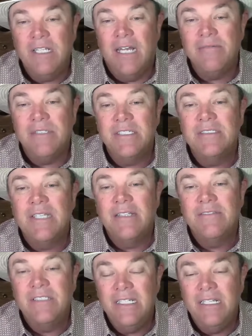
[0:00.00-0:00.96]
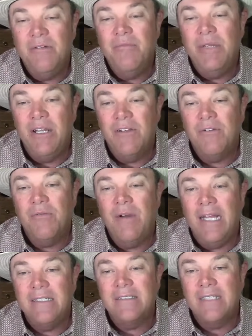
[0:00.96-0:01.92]
time since I've seen them be on the
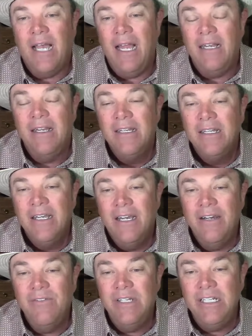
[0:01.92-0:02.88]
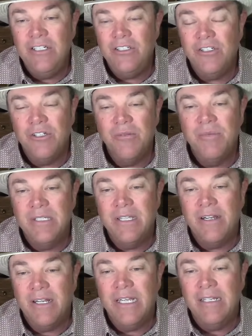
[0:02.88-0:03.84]
right side of an issue, but
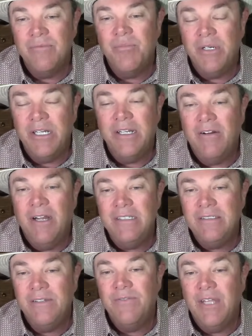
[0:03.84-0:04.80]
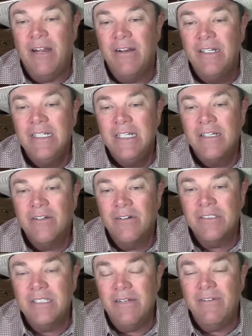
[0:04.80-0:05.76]
they're getting pretty aggressive there. Of
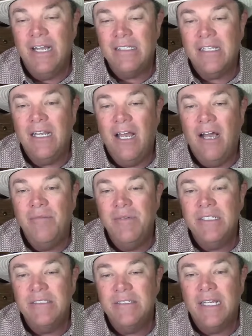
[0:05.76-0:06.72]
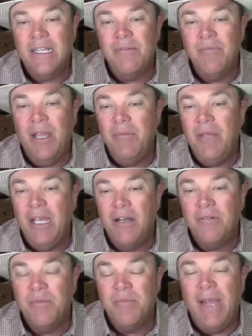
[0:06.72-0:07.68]
course, they've got the lobbyists that can maybe
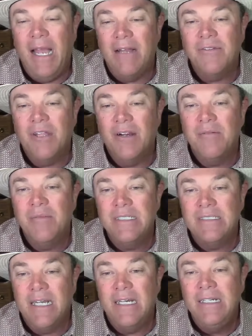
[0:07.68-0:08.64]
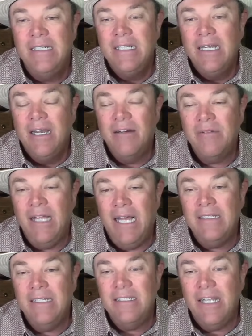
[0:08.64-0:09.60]
help them out there, but I'm
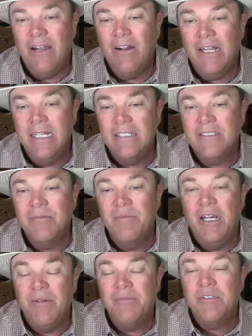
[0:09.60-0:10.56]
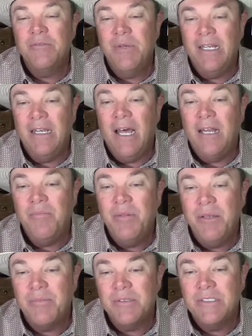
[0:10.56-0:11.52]
glad that they are getting some help. There's been a lot of
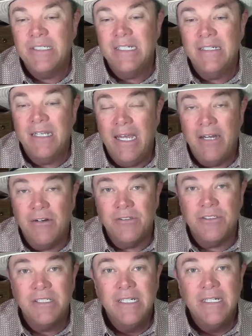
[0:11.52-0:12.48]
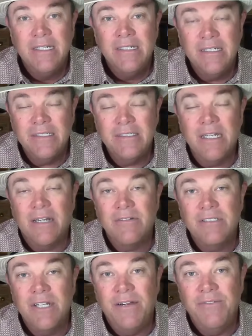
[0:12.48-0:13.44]
people send letters to
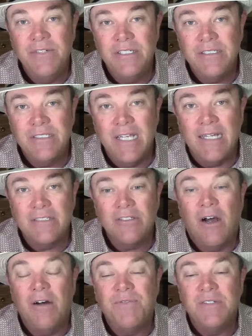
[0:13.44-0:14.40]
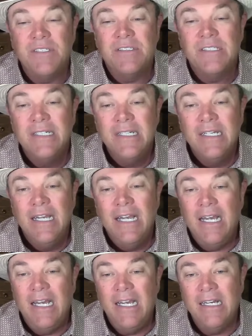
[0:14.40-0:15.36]
Secretary Vilsack's office
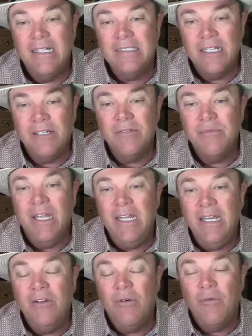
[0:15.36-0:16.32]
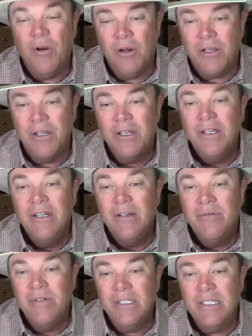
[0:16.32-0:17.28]
telling them they need to work
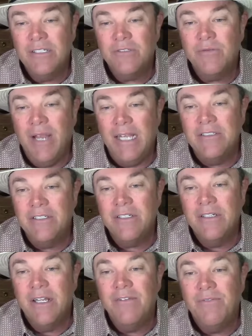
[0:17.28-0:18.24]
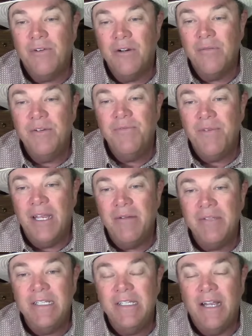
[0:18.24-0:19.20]
with this ranch and farming
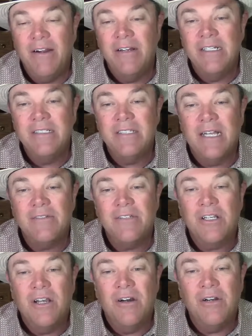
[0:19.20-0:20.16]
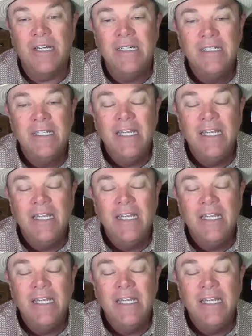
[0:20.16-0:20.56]
family there in South Dakota